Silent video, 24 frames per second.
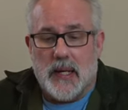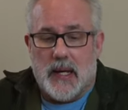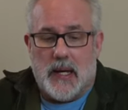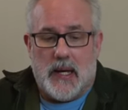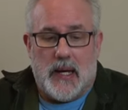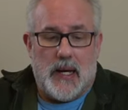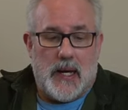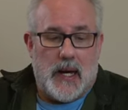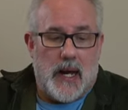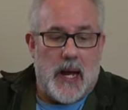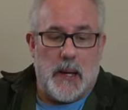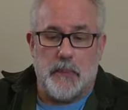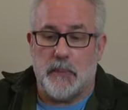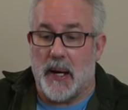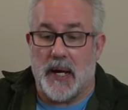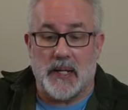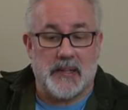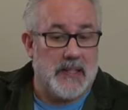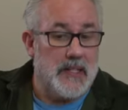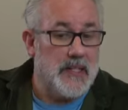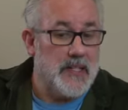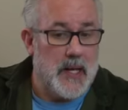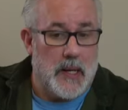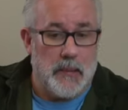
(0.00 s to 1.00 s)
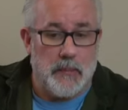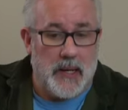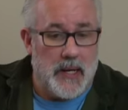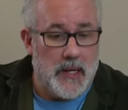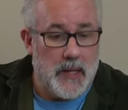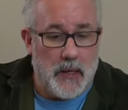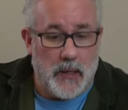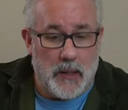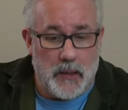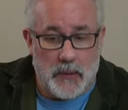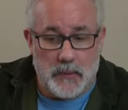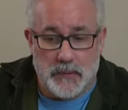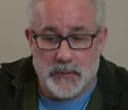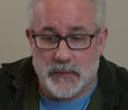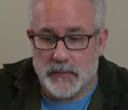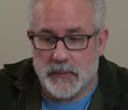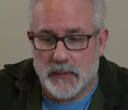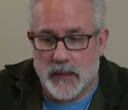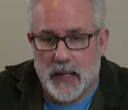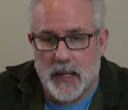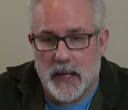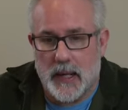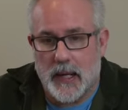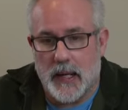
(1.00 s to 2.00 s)
I bought these on my own,
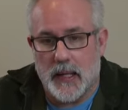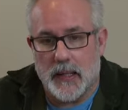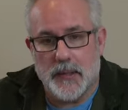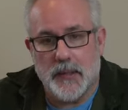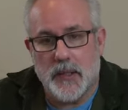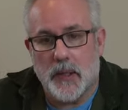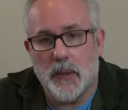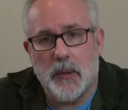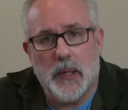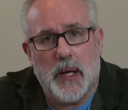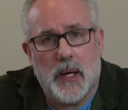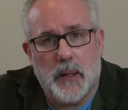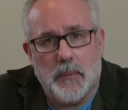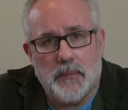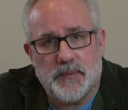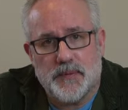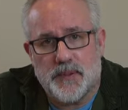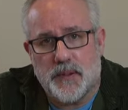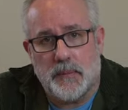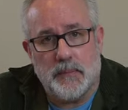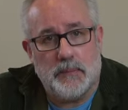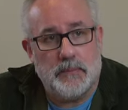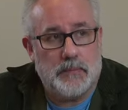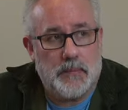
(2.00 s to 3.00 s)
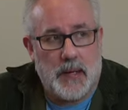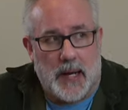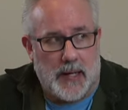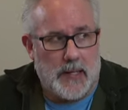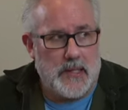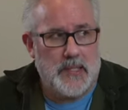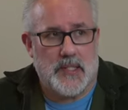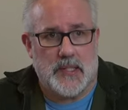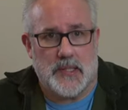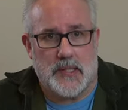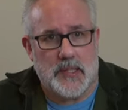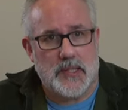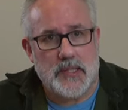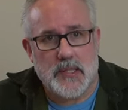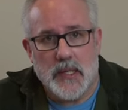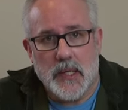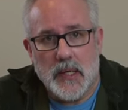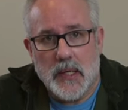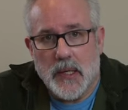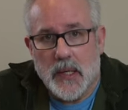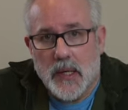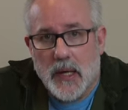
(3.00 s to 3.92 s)
no help from Asus.